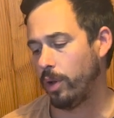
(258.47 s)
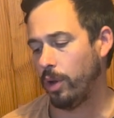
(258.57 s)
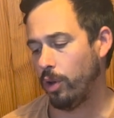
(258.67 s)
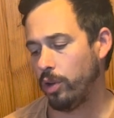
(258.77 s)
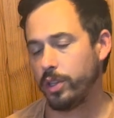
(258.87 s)

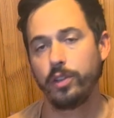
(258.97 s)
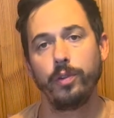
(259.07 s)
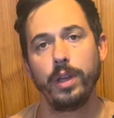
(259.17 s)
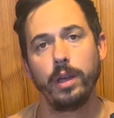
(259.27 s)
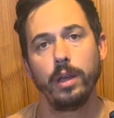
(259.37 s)
all the
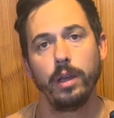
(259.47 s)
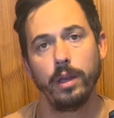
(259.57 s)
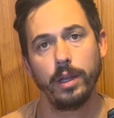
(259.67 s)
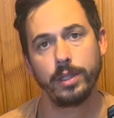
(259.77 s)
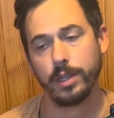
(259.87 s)
3
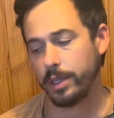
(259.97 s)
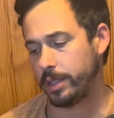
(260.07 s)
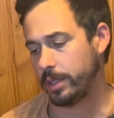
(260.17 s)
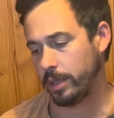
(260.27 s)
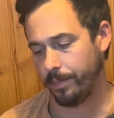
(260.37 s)

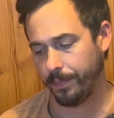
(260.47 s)
inserts